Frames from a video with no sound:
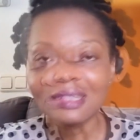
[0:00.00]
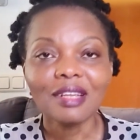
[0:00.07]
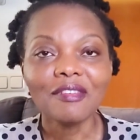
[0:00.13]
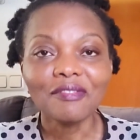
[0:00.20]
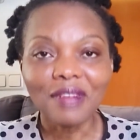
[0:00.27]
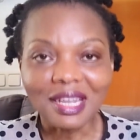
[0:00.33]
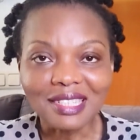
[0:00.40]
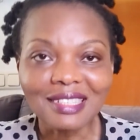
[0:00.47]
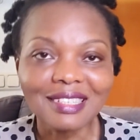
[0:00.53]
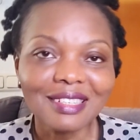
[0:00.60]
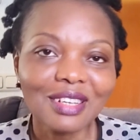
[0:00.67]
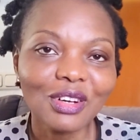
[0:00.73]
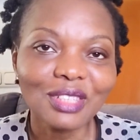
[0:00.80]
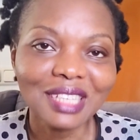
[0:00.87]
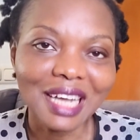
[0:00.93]
The first
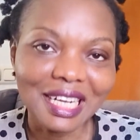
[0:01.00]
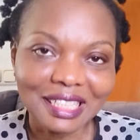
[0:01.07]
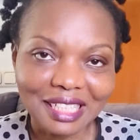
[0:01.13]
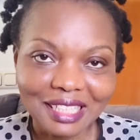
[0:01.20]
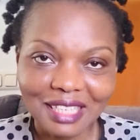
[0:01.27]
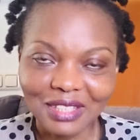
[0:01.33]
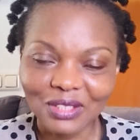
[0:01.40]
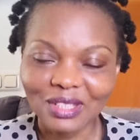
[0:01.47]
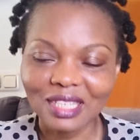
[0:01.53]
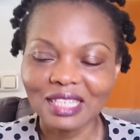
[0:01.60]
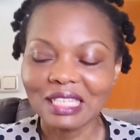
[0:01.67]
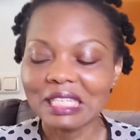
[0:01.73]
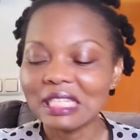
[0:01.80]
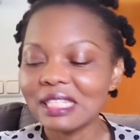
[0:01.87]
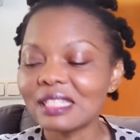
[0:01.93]
thing on the agenda
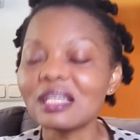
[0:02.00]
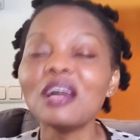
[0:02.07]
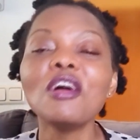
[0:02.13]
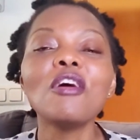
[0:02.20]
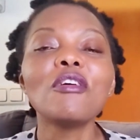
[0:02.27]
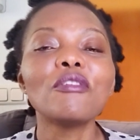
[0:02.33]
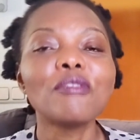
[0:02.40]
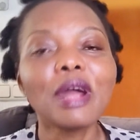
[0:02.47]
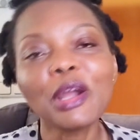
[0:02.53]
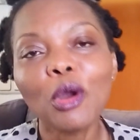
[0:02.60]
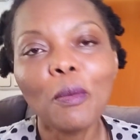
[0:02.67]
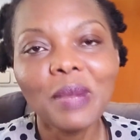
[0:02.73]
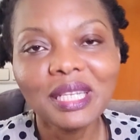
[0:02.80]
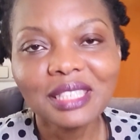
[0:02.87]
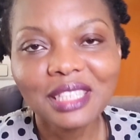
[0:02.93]
today is
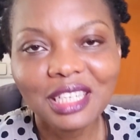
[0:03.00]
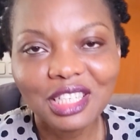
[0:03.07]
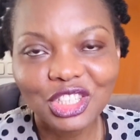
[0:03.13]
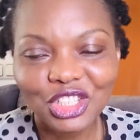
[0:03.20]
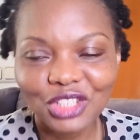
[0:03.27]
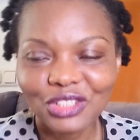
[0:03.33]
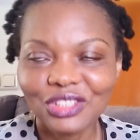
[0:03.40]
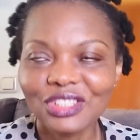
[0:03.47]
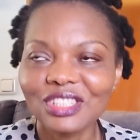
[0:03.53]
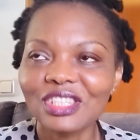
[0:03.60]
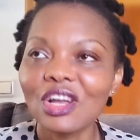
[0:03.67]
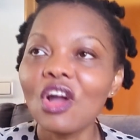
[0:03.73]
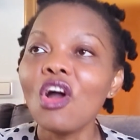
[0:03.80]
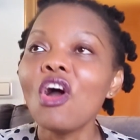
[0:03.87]
recommendations.